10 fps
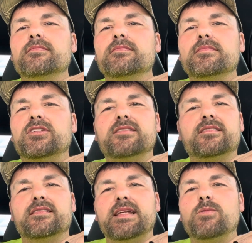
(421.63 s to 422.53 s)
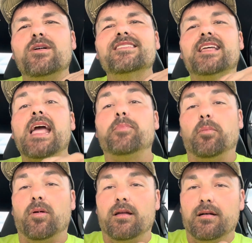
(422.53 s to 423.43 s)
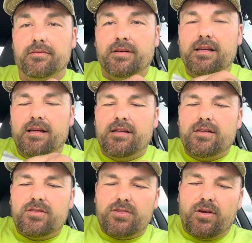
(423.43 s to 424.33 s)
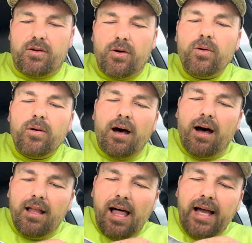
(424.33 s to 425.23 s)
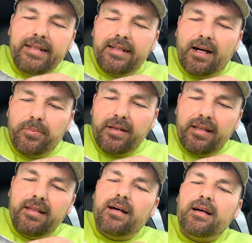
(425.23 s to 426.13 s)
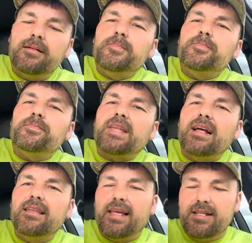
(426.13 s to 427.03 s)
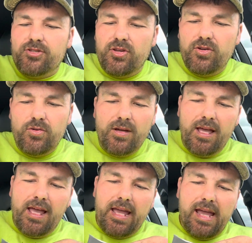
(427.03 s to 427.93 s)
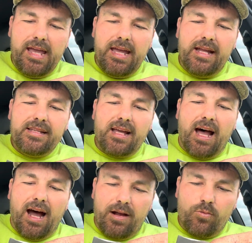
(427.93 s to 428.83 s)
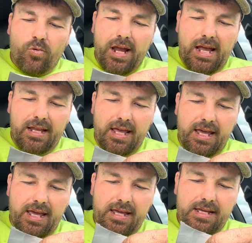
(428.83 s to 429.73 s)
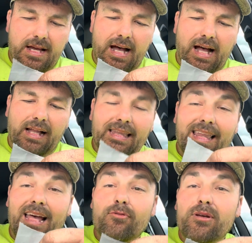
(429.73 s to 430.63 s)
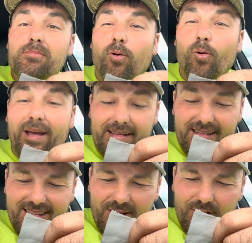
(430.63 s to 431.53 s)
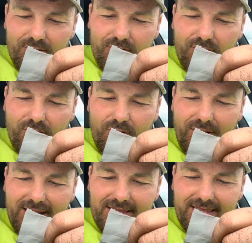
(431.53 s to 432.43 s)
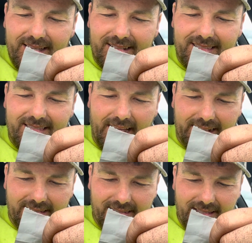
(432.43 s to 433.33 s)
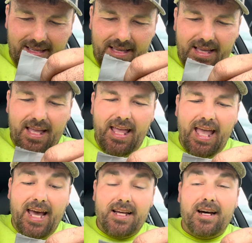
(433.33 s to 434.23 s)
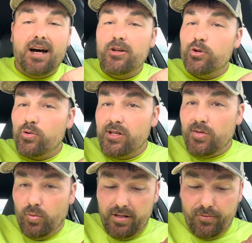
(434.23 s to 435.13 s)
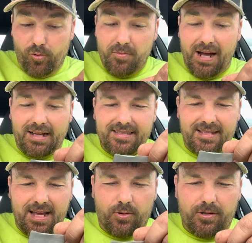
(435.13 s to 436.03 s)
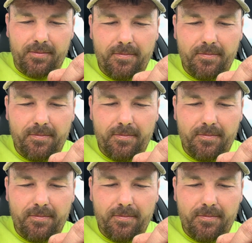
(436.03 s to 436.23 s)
just seeing what it's capable of. So I lined up in lane 2, and I ran a 11.266 at 124 miles an hour.